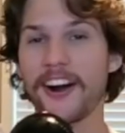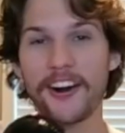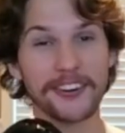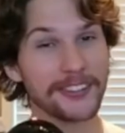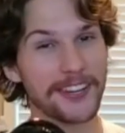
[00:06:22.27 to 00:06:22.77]

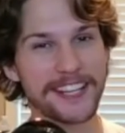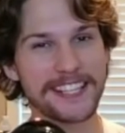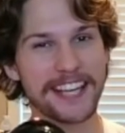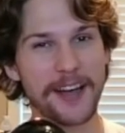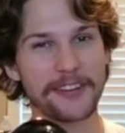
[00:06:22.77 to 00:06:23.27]
Oh Lord,
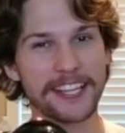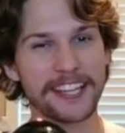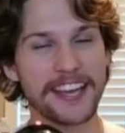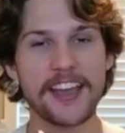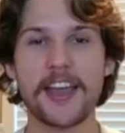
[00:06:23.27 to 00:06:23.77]
he's coming.
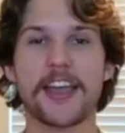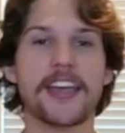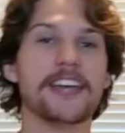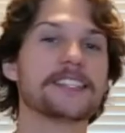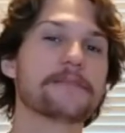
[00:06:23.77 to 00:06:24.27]

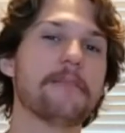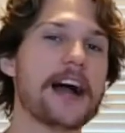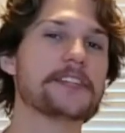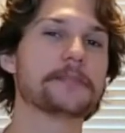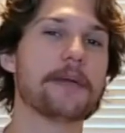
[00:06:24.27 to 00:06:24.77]
It's
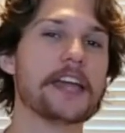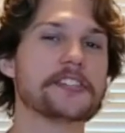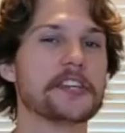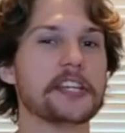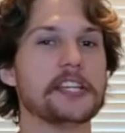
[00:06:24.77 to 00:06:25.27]

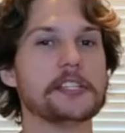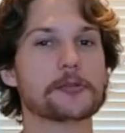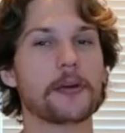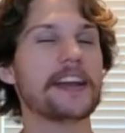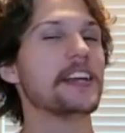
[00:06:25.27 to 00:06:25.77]
MySpace, and he's
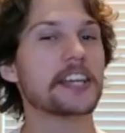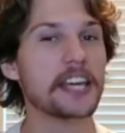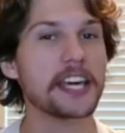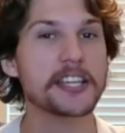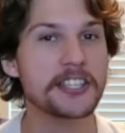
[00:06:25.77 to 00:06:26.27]
ready to
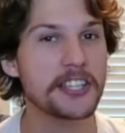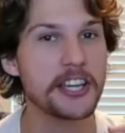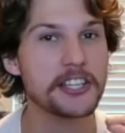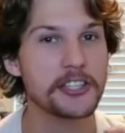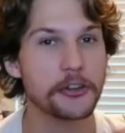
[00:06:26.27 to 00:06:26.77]
kick
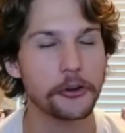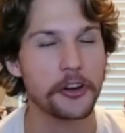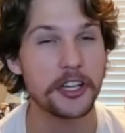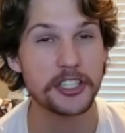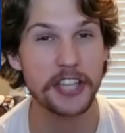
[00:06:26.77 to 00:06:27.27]
6
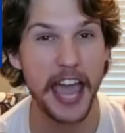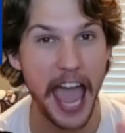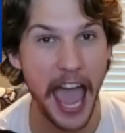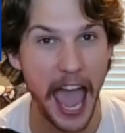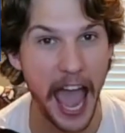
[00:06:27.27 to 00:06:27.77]
degrees
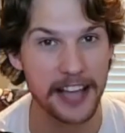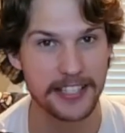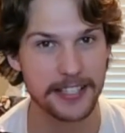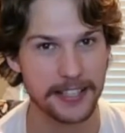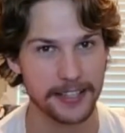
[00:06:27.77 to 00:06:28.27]

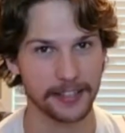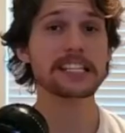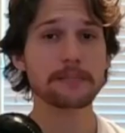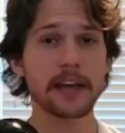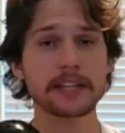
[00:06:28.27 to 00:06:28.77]
ass.
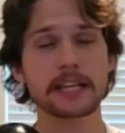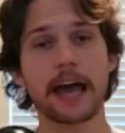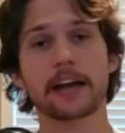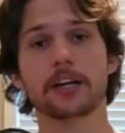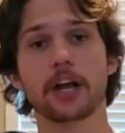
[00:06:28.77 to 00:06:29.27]
MySpace
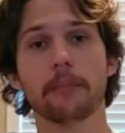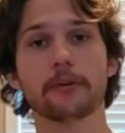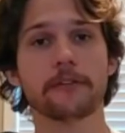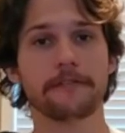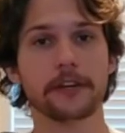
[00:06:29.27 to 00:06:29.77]
had a
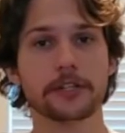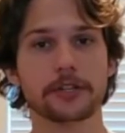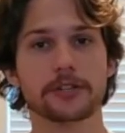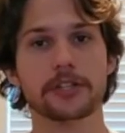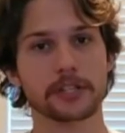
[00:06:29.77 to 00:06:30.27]
number of
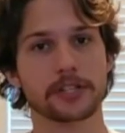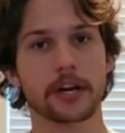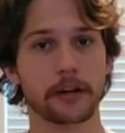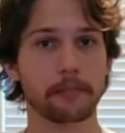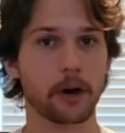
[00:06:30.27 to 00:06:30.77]
features that set
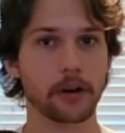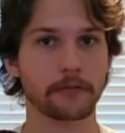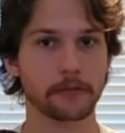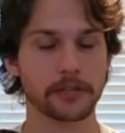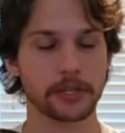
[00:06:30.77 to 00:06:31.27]
it apart
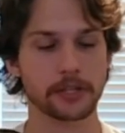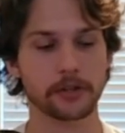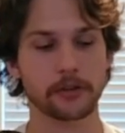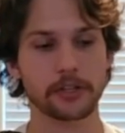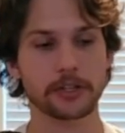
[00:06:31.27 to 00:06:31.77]
from 6
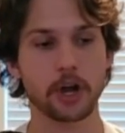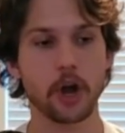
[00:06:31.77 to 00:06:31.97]
degrees.